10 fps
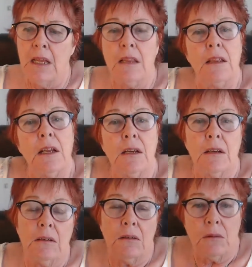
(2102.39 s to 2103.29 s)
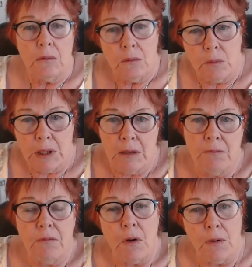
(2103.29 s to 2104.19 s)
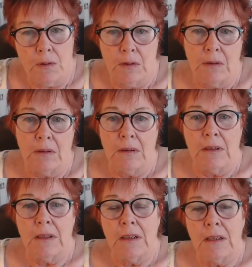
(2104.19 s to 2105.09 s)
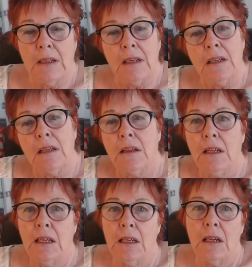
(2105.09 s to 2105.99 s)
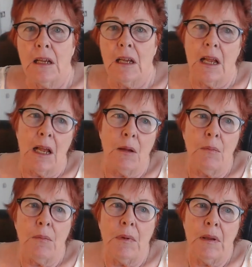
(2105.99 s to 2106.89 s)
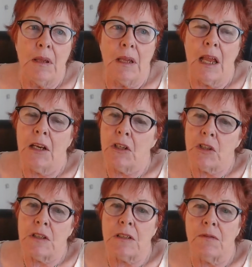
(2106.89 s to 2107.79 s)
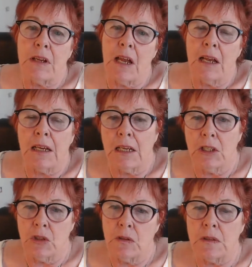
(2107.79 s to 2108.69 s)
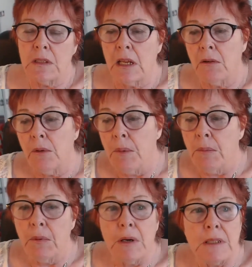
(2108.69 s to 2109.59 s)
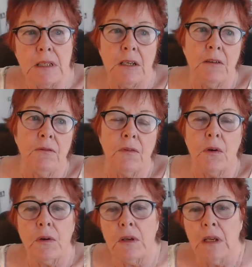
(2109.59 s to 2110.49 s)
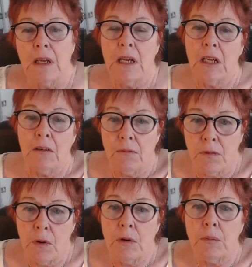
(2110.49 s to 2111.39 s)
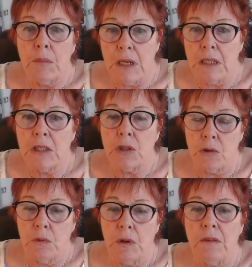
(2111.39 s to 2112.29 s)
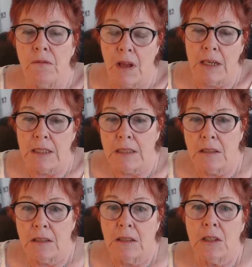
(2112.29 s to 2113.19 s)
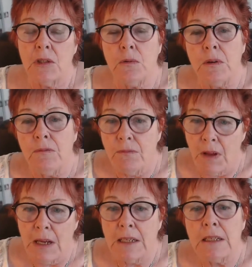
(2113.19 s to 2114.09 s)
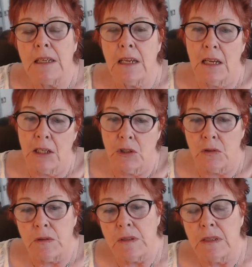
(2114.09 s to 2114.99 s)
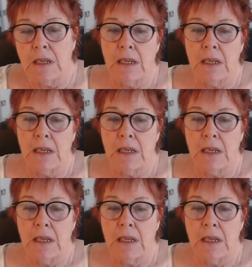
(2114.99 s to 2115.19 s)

Then we invoke the energies of the archangels. And remember, I said invoke. Invoke means to invite the angels.